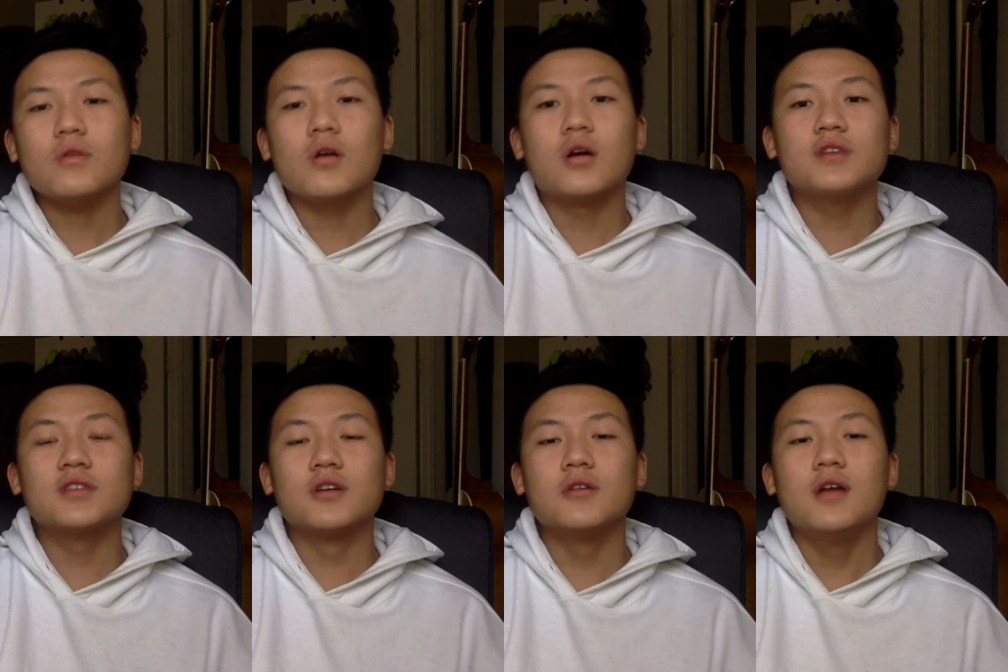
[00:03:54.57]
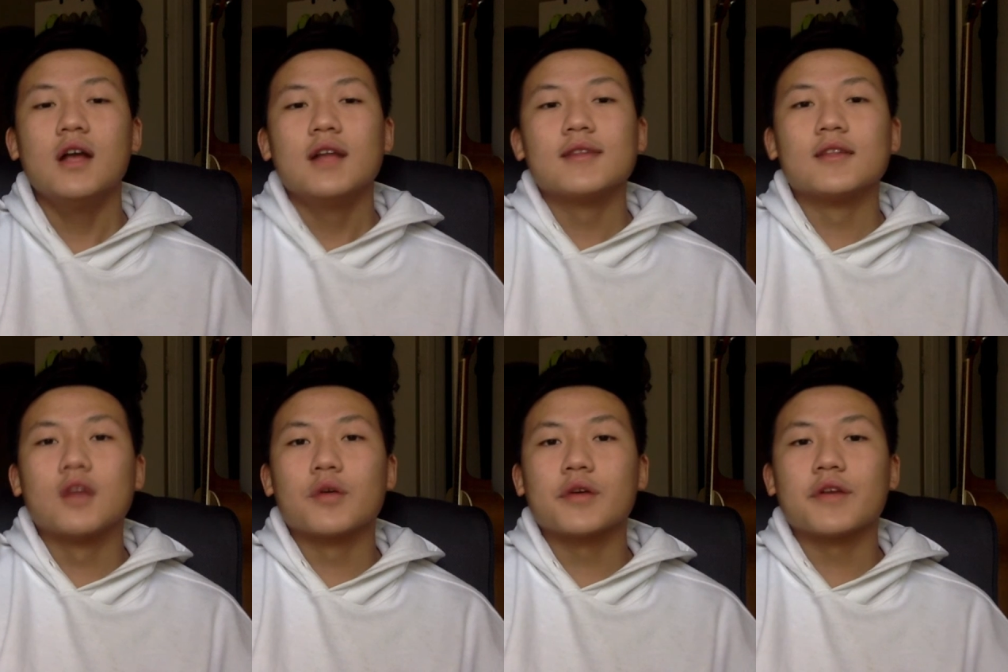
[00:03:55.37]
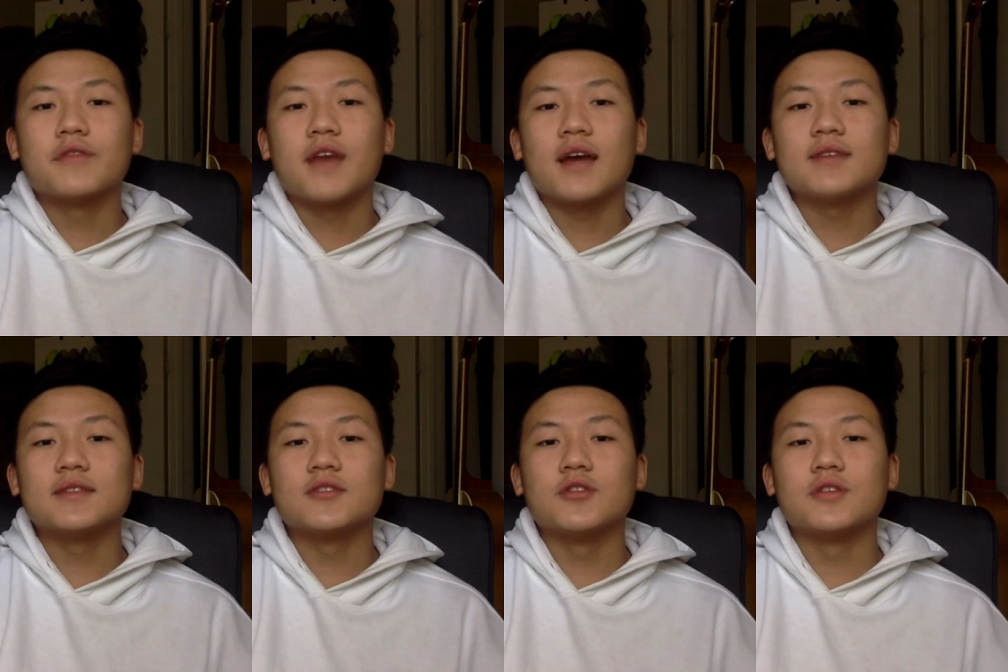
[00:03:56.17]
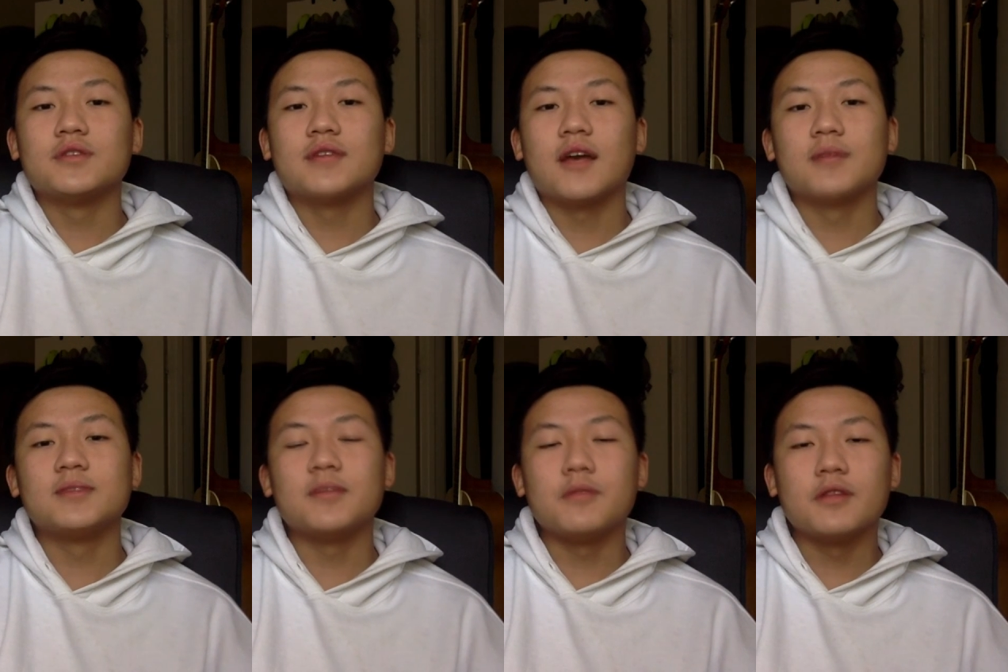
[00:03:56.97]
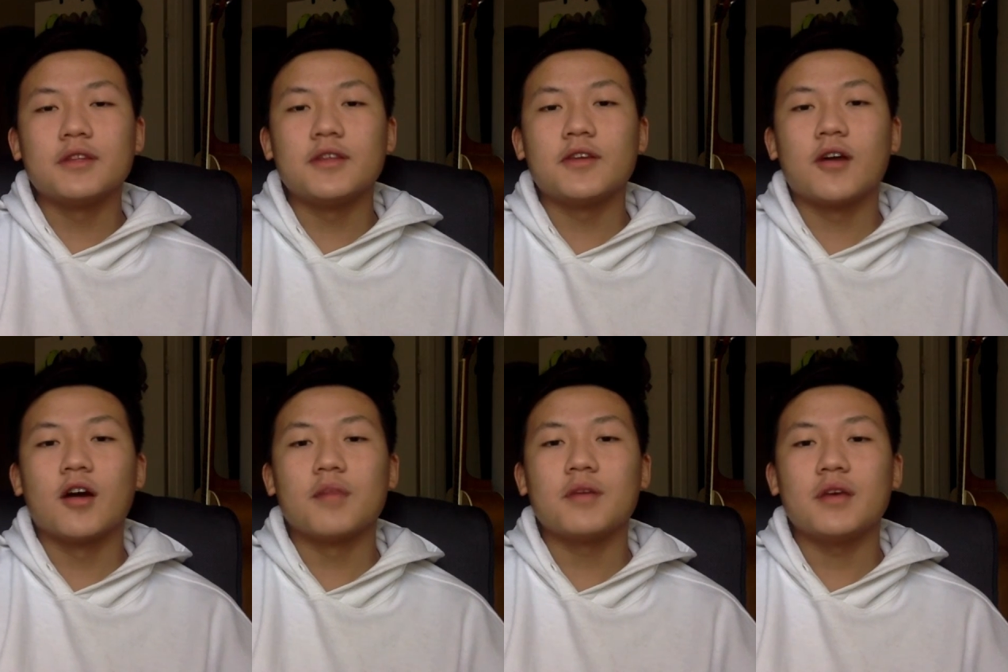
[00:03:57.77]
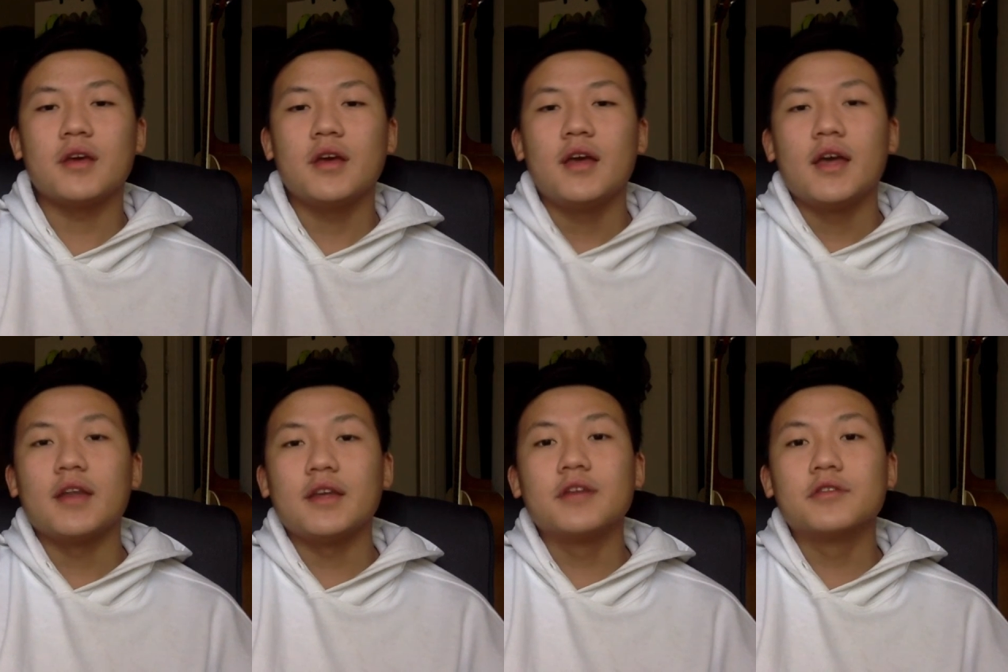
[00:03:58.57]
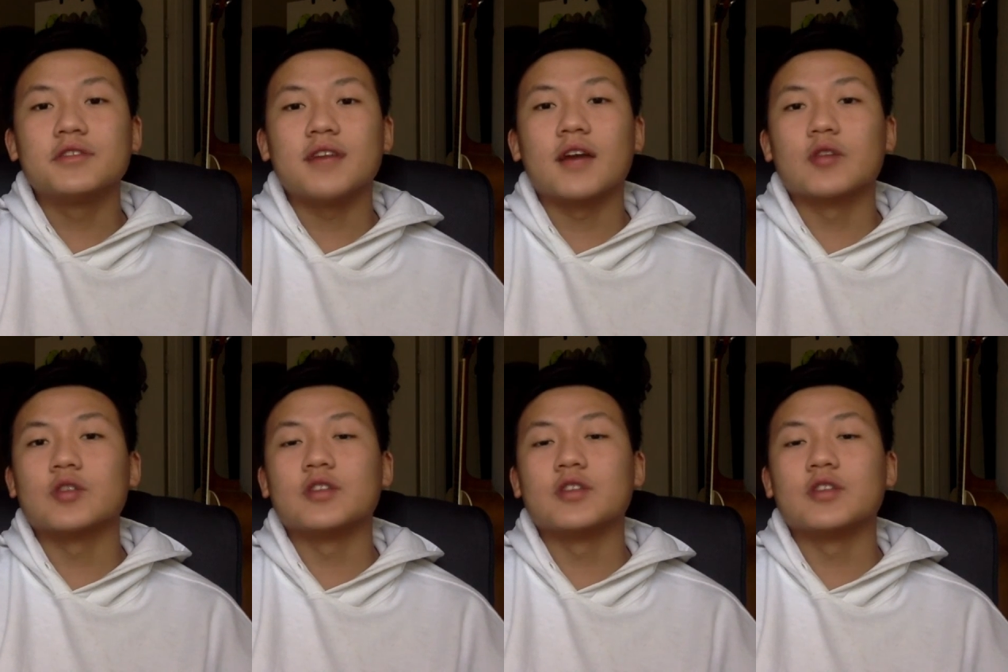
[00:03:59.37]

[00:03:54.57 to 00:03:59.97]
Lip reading: Also, the lowering of taxes could help stimulate the economy and increase aggregate